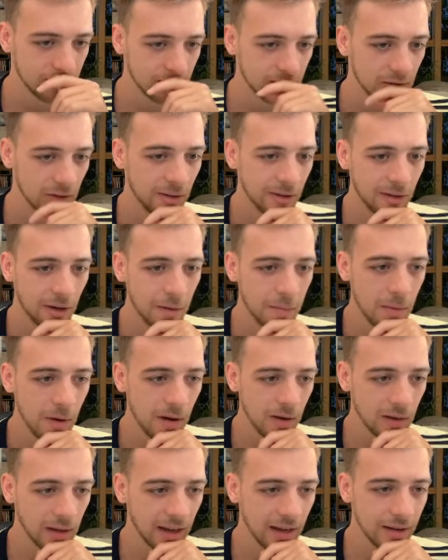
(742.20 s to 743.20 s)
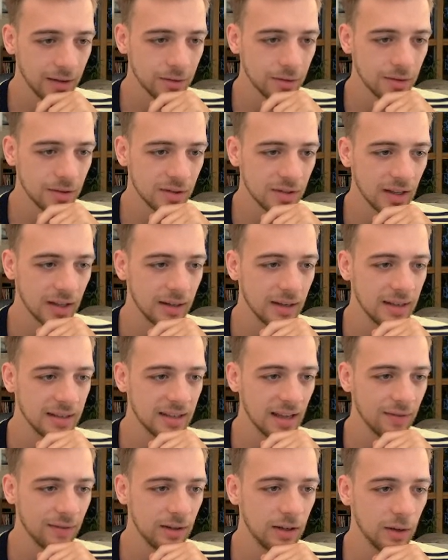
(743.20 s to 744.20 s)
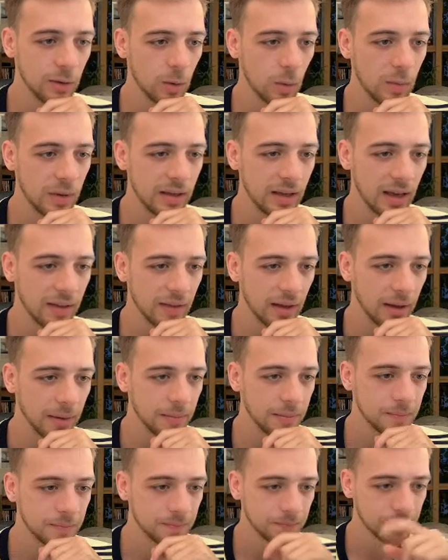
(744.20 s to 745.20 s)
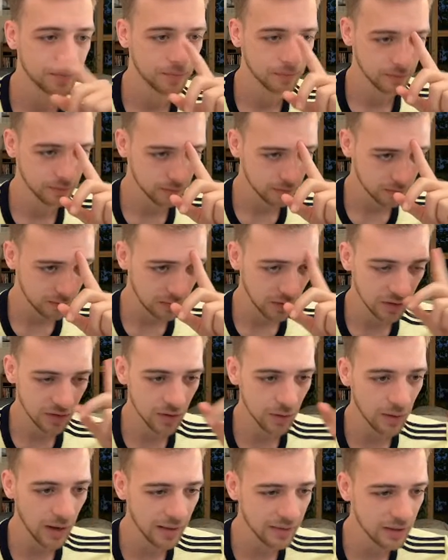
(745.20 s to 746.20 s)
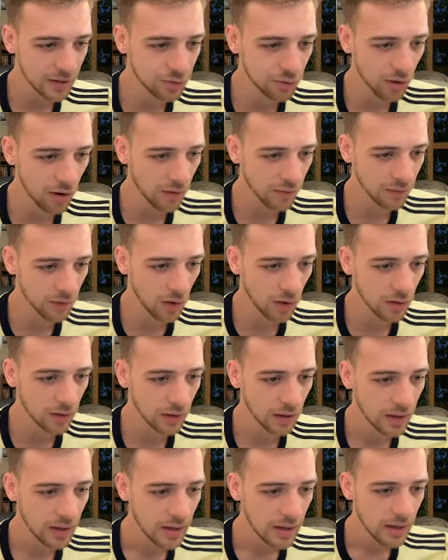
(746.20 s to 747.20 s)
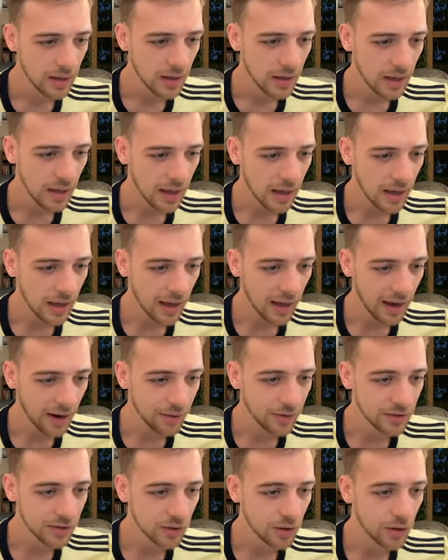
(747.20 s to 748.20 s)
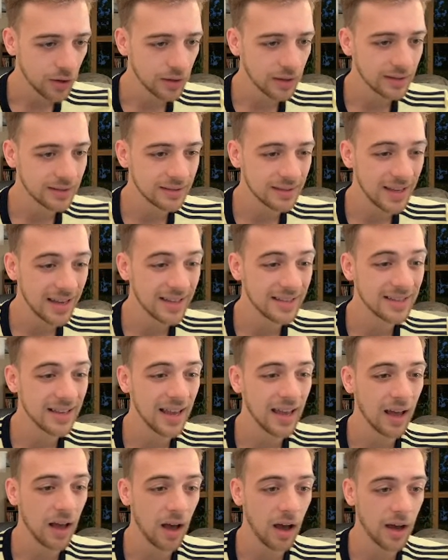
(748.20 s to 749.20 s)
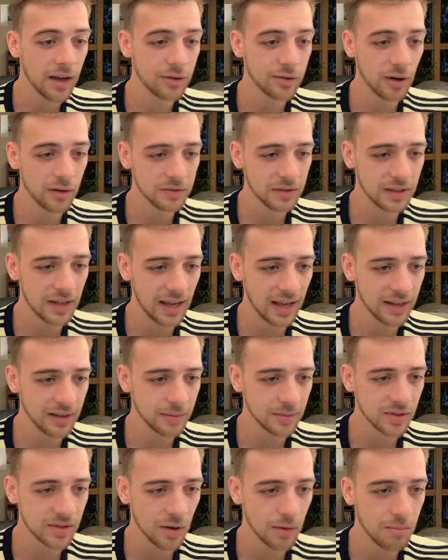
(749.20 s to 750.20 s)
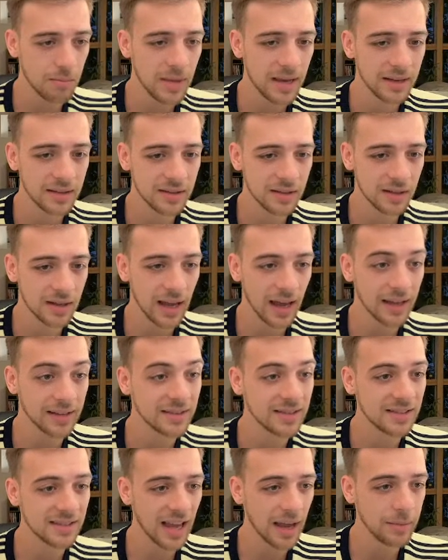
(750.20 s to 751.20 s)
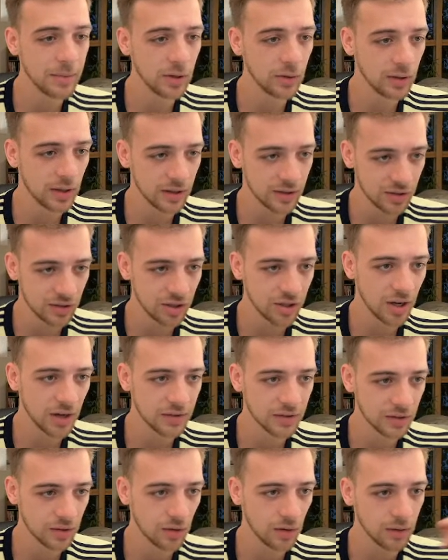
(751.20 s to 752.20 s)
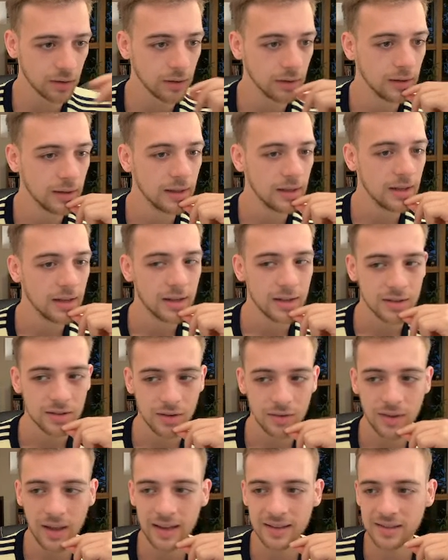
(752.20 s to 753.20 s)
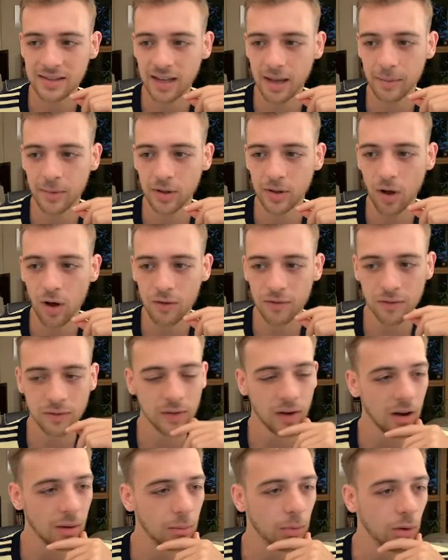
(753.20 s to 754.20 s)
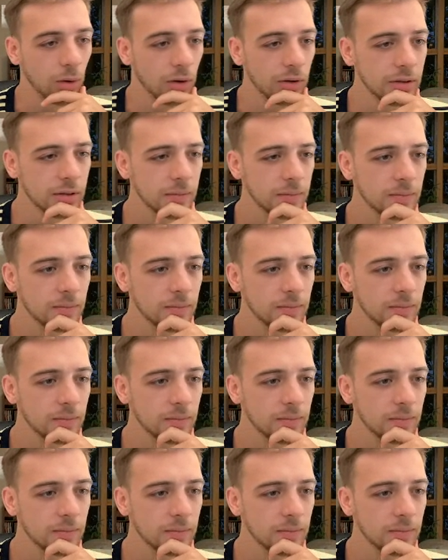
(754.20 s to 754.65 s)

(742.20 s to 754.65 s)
Could go Mark Andrews then. Let's have a look when we get there. So, in the draft log, Harris, Cook, Diggs, I drafted Adams, so Mixon and Samuel has just gone. So that's Samuel off of our board.